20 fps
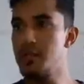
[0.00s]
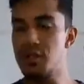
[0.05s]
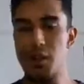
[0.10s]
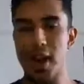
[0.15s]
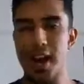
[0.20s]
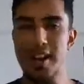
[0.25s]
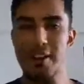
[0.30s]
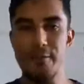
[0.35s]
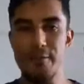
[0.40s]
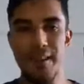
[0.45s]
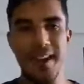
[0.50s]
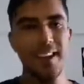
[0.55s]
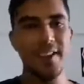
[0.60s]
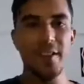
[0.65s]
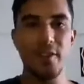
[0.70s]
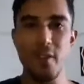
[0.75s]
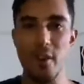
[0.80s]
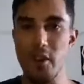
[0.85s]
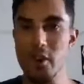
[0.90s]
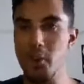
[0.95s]
try to
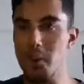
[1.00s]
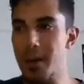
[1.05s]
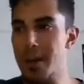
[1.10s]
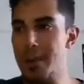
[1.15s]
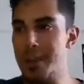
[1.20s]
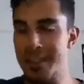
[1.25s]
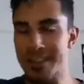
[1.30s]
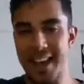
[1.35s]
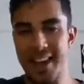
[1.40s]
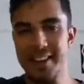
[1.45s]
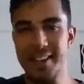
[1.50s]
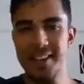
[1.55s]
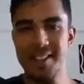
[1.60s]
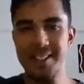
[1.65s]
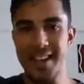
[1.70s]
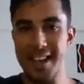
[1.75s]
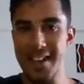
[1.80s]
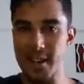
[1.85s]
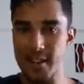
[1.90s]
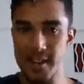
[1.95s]
find their own way that
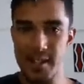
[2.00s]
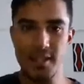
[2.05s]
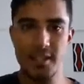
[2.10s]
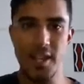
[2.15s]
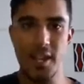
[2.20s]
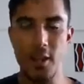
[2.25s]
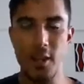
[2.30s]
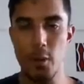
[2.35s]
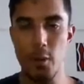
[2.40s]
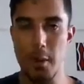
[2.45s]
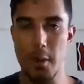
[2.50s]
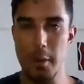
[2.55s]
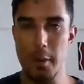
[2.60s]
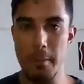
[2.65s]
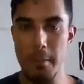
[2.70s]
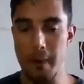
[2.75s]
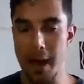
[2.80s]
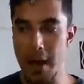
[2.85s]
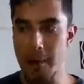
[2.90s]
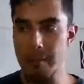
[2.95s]
is not necessarily
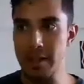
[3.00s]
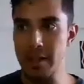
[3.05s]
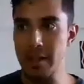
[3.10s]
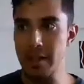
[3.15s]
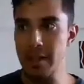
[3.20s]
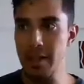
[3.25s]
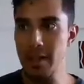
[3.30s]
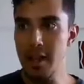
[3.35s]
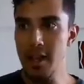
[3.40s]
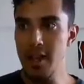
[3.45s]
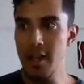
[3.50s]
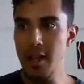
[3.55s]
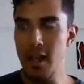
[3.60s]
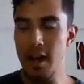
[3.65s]
what mommy